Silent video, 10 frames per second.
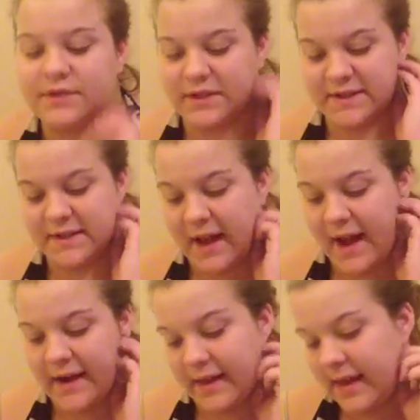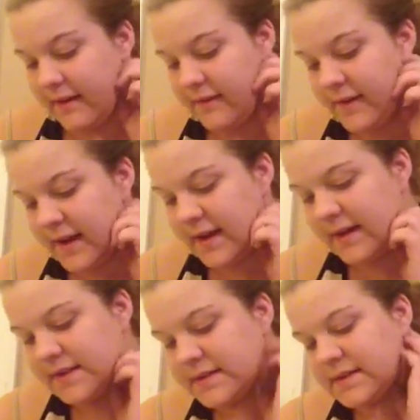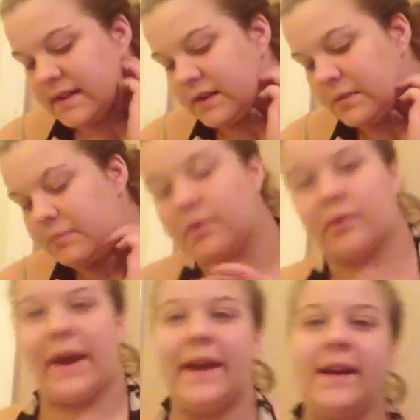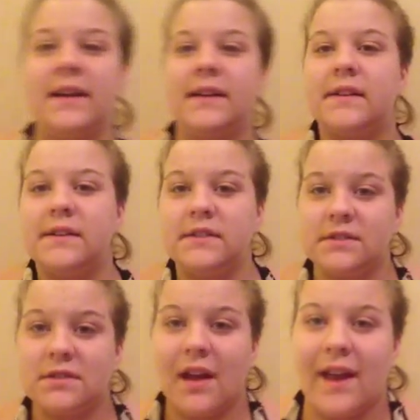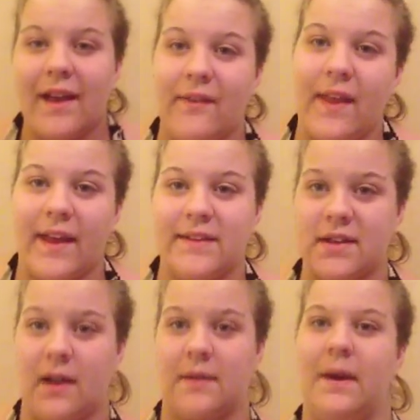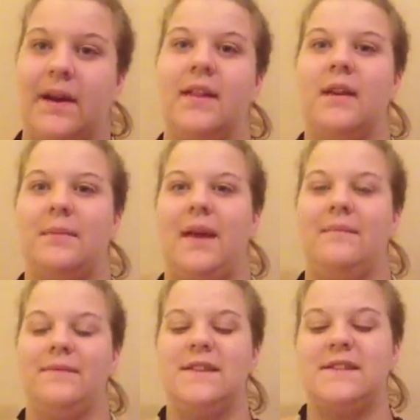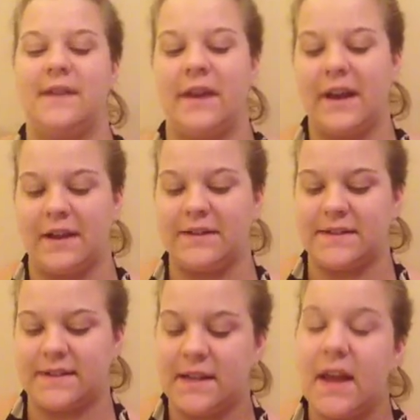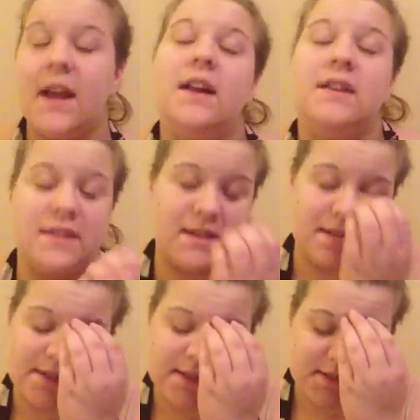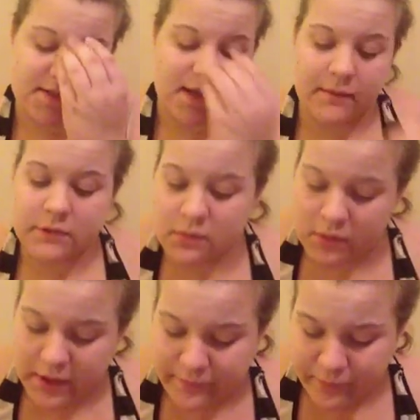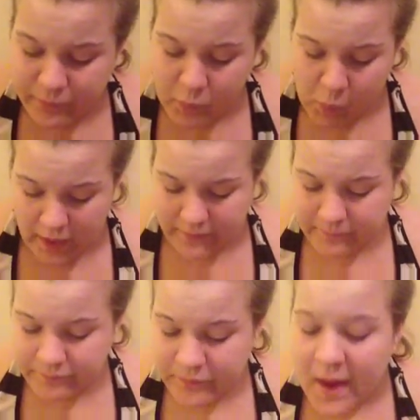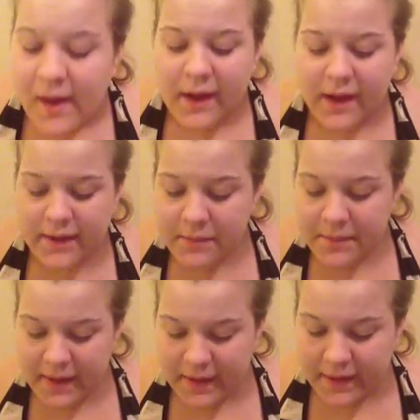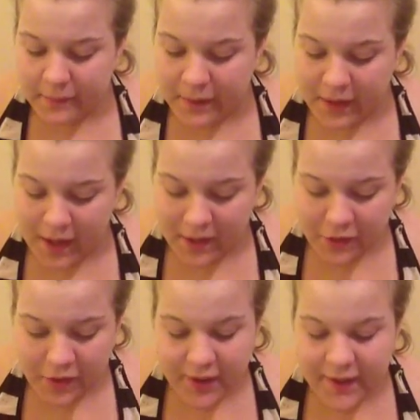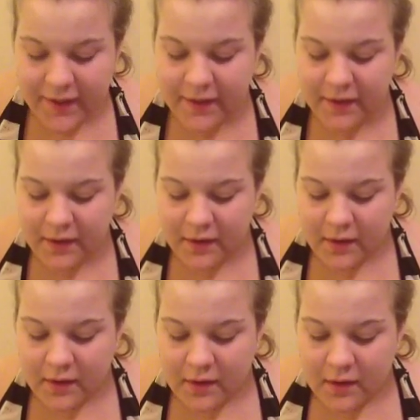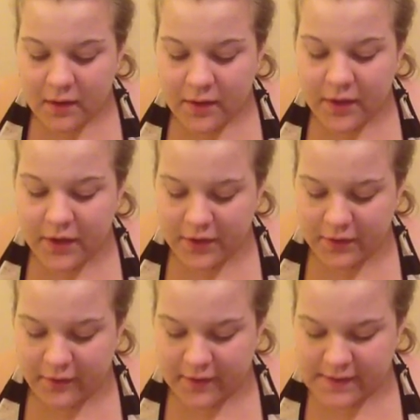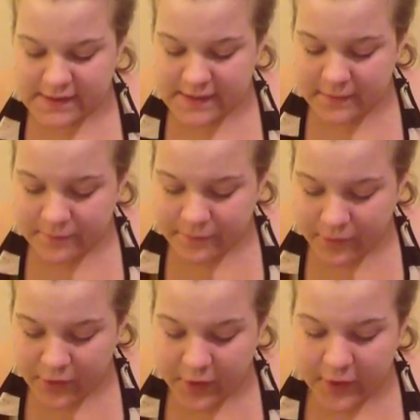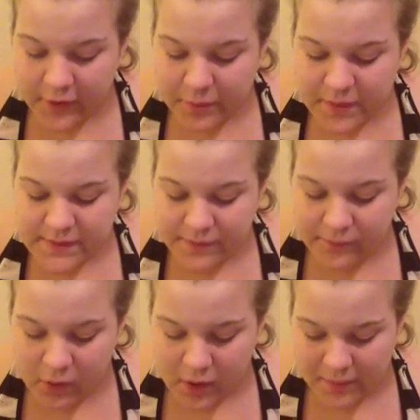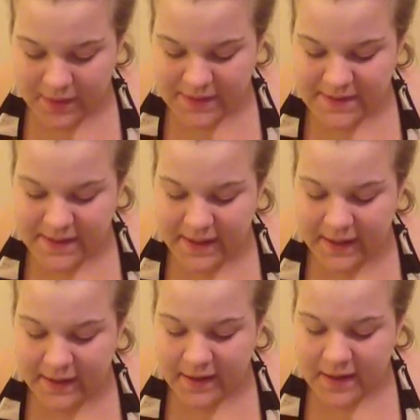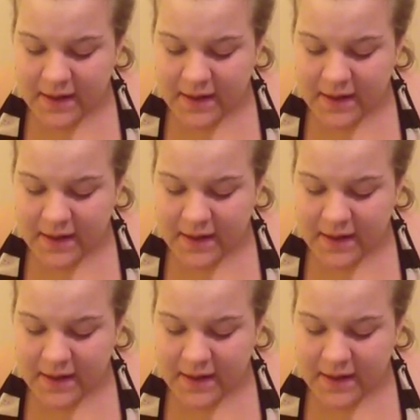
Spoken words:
Just to kind of give us a little break and then talk about it a little bit. So here it goes. Genesis chapter 1. In the beginning, when God created the universe, the earth was formless and